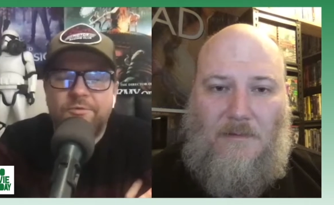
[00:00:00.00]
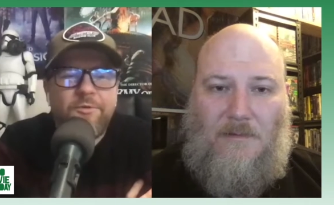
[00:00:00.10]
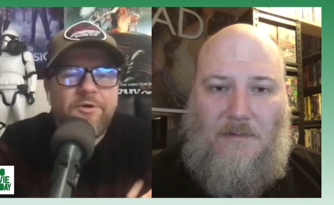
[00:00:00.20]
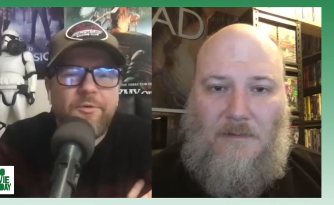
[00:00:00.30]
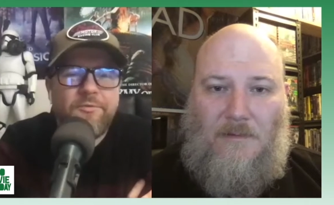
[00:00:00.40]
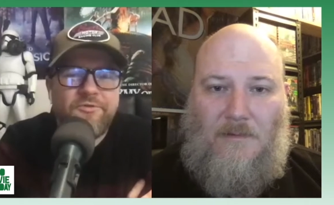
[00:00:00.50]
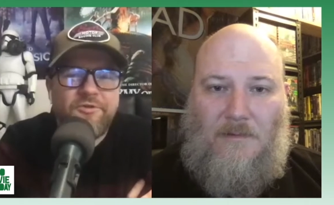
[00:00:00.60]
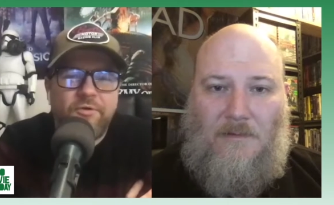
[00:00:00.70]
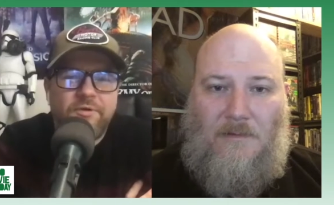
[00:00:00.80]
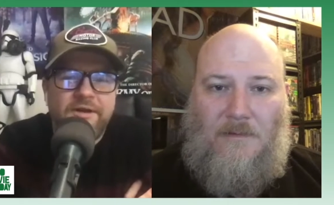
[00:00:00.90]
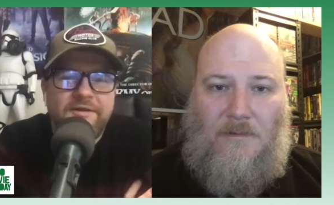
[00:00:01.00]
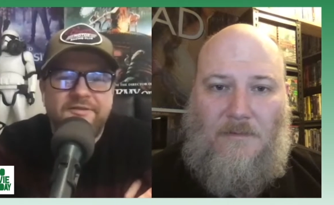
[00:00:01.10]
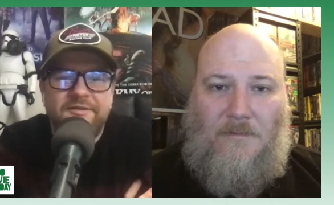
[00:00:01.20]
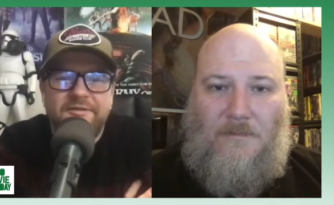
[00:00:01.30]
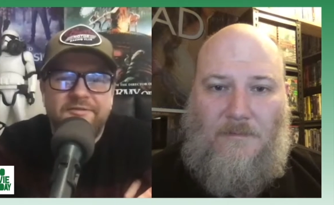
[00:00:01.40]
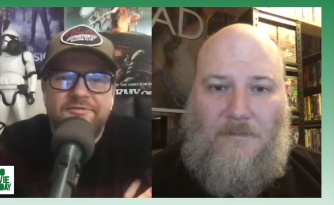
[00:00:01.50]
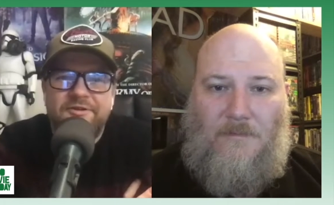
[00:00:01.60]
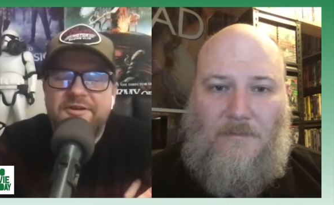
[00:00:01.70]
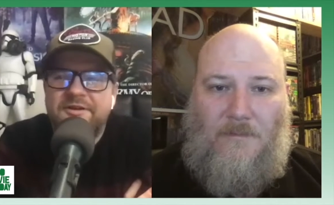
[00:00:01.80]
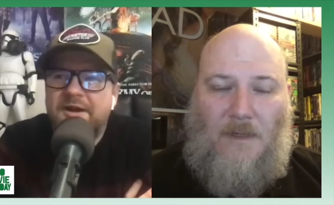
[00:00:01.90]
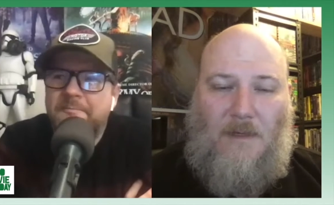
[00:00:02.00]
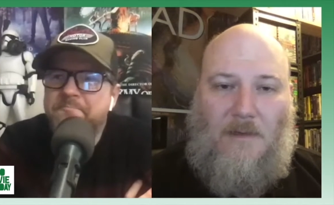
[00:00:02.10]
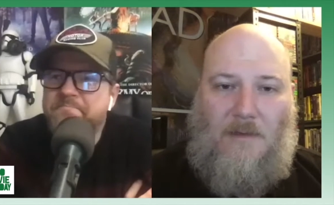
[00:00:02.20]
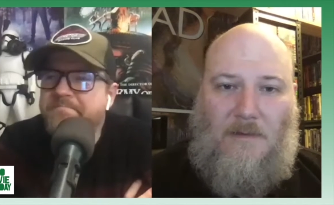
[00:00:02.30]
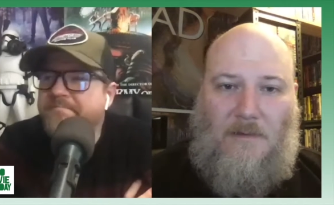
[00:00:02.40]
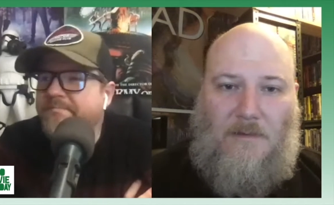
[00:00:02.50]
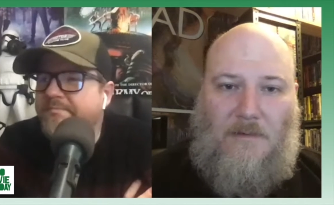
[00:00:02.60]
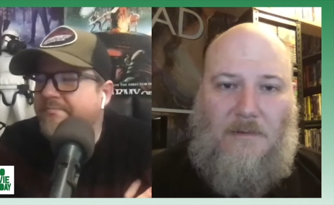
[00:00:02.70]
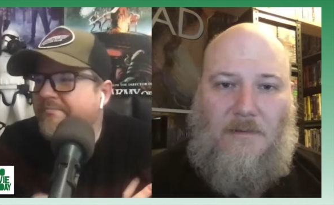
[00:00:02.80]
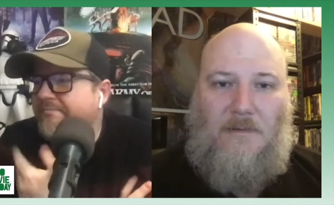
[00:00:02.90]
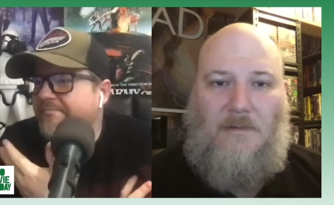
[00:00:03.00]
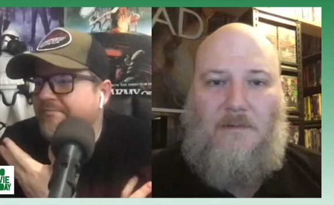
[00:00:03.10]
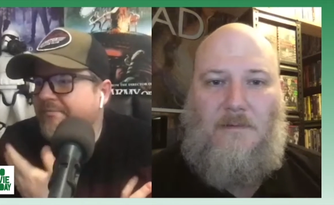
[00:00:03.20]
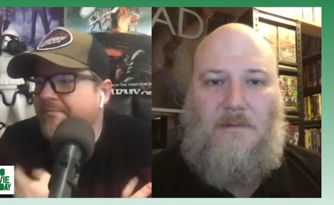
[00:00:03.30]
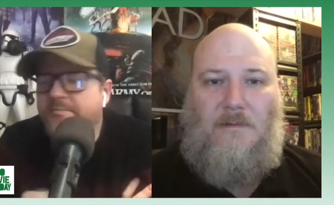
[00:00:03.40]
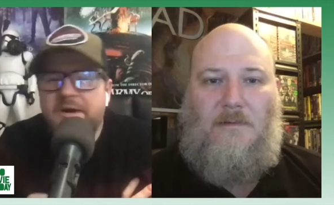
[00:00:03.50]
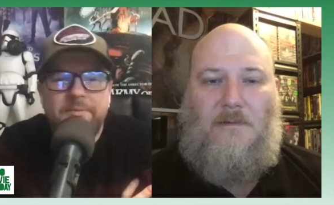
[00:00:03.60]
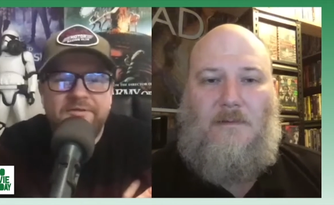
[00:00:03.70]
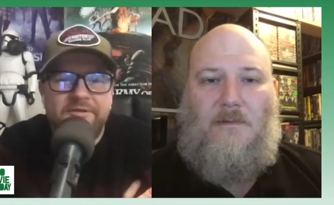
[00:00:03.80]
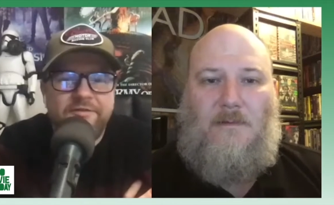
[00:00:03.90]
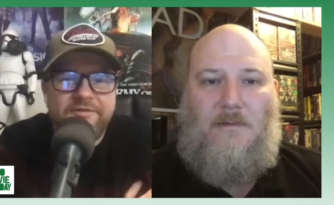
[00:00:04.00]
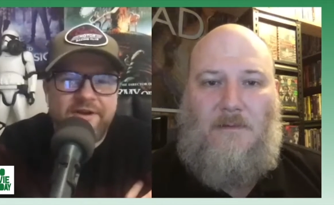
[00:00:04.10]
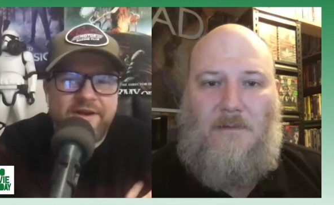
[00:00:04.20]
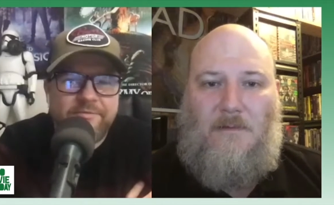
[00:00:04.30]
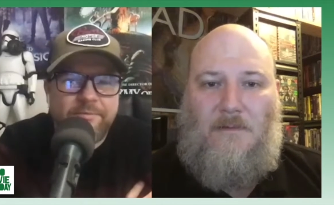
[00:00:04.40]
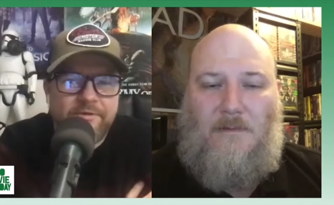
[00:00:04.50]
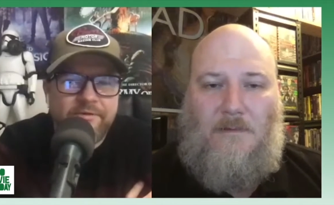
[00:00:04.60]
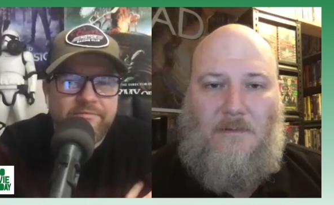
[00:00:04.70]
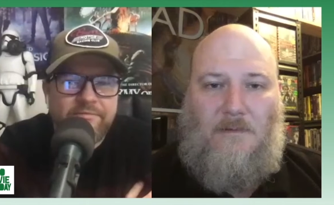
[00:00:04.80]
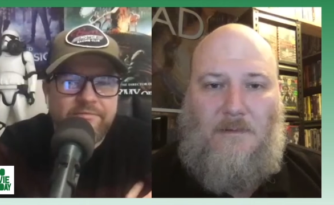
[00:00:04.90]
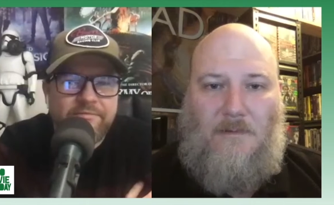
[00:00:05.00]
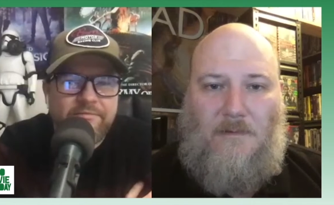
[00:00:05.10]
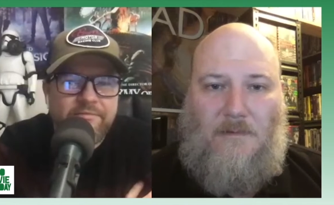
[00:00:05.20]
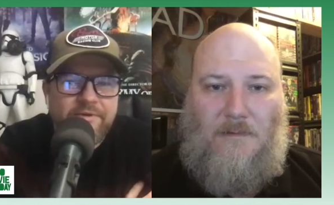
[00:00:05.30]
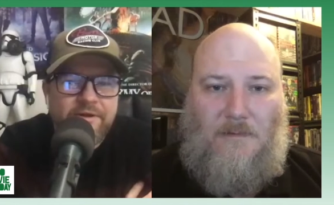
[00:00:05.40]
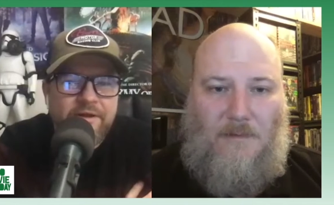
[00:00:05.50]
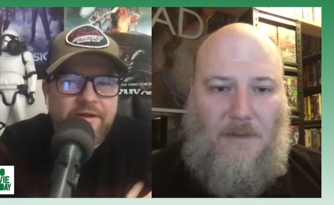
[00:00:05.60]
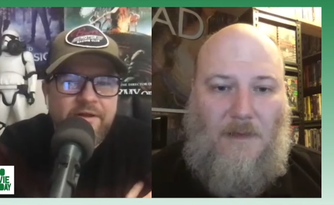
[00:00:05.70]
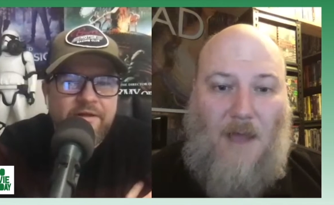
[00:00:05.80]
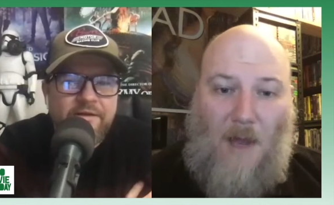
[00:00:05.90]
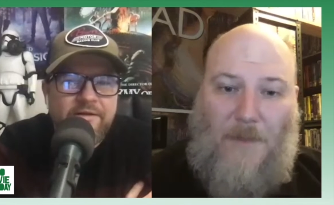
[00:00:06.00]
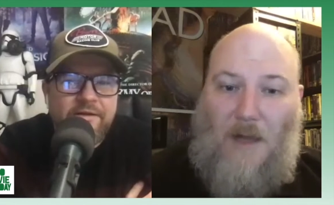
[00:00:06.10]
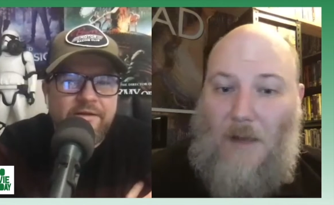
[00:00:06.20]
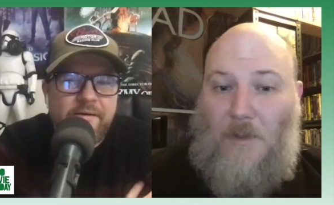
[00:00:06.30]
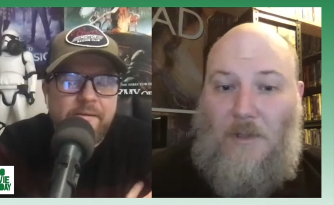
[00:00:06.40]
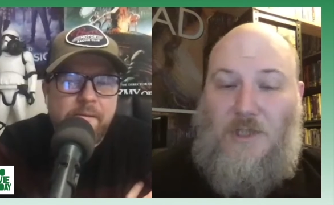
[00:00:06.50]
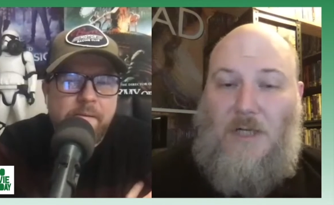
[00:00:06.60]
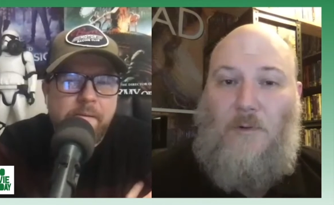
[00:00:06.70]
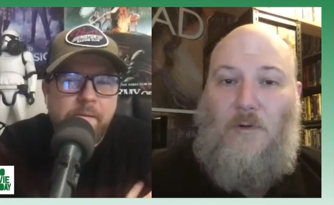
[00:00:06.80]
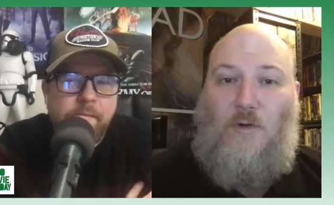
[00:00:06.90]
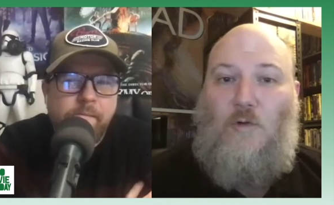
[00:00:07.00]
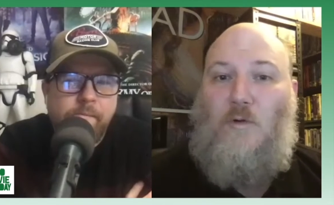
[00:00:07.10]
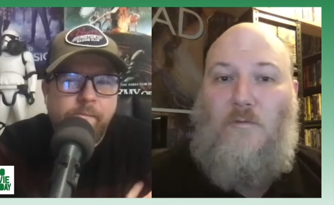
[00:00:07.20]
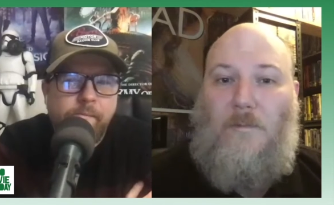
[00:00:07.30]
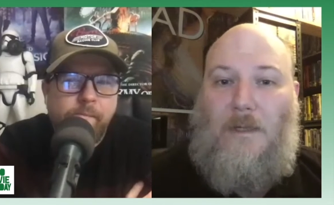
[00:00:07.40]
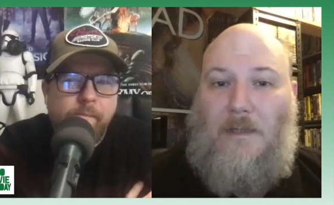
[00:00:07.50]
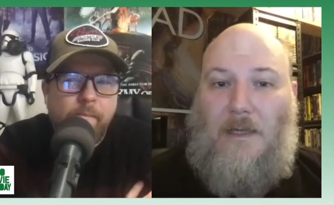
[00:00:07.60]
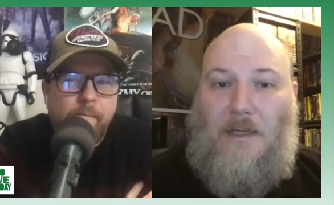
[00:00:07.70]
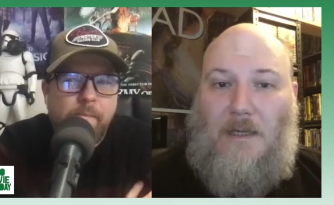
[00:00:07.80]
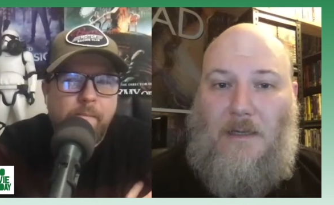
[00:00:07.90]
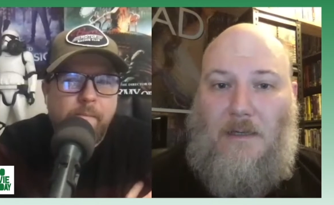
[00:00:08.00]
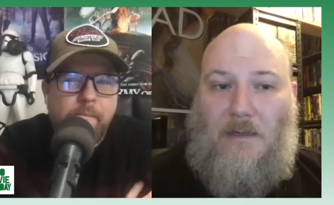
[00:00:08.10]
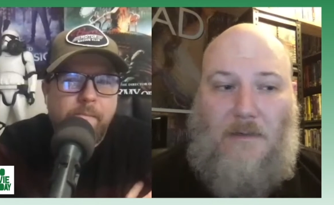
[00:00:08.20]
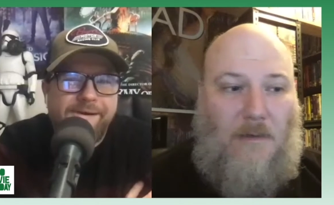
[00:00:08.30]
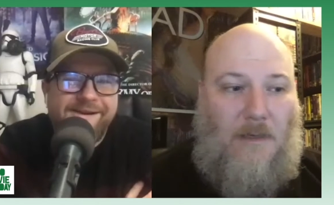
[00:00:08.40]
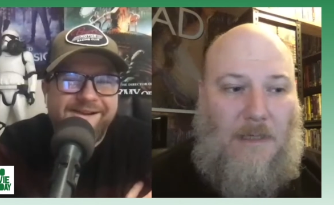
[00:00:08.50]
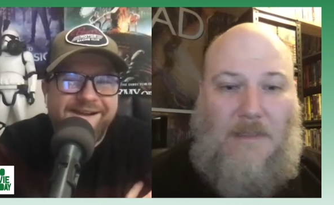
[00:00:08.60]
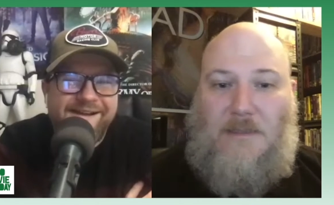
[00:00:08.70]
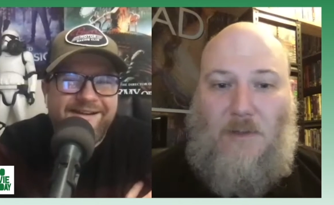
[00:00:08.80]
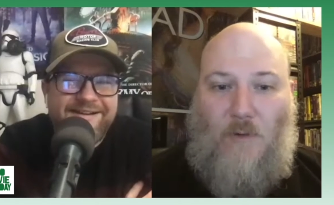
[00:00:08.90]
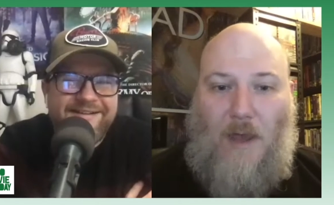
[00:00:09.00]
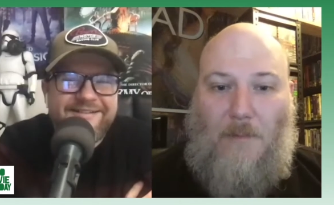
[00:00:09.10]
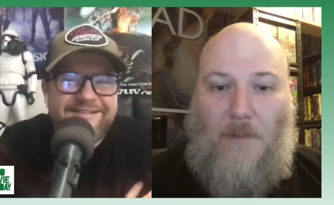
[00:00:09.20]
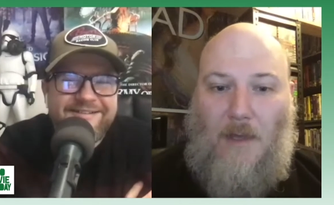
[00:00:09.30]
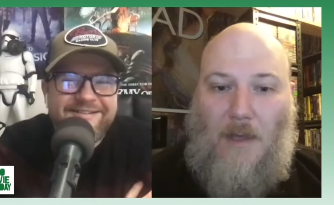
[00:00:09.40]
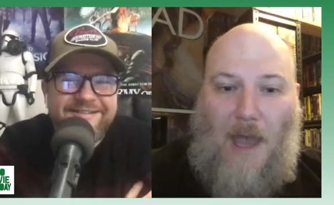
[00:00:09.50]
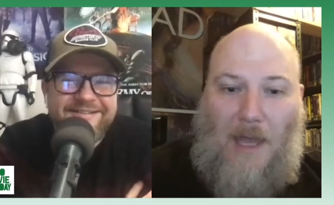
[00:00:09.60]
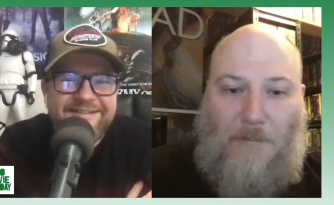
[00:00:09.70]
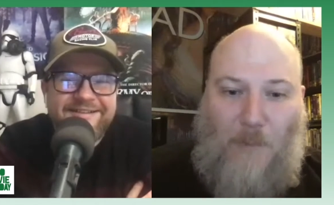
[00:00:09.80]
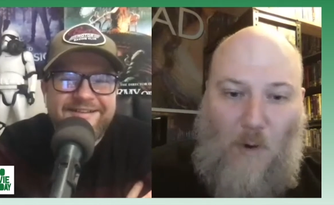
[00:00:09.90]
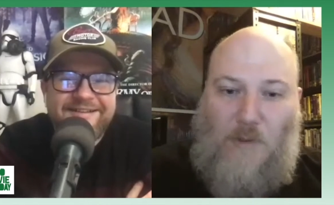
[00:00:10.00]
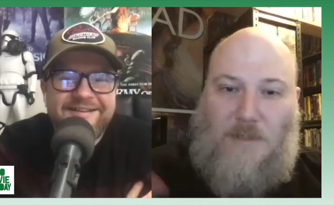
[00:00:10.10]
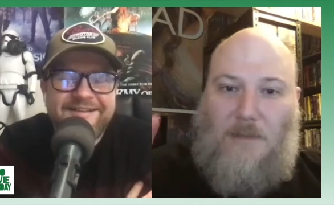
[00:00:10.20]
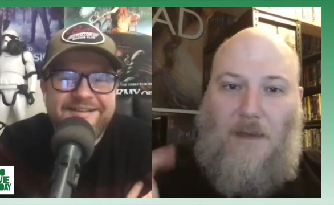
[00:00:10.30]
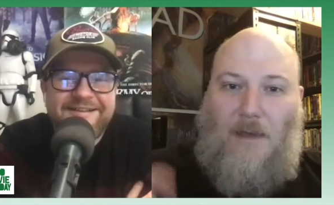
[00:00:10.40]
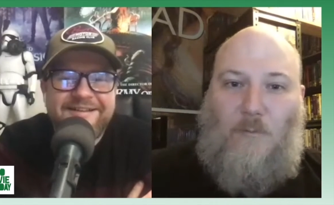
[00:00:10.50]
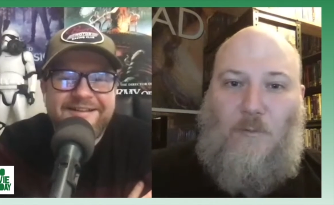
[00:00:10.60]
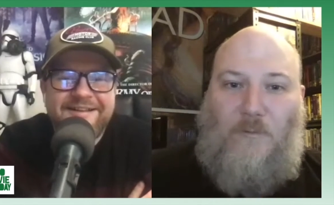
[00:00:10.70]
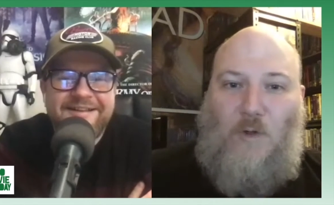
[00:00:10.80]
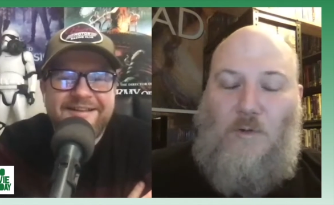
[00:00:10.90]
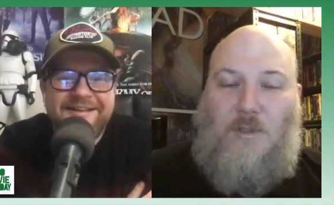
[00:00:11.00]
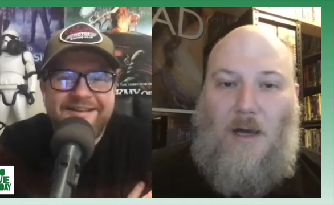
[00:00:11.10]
Speaker 1: what what what would you call it? It's a freaking um public service announcement.
Speaker 2: Yeah, I mean, I'm going to jump on the Good Movie Monday uh, Instagram and post a, a review tile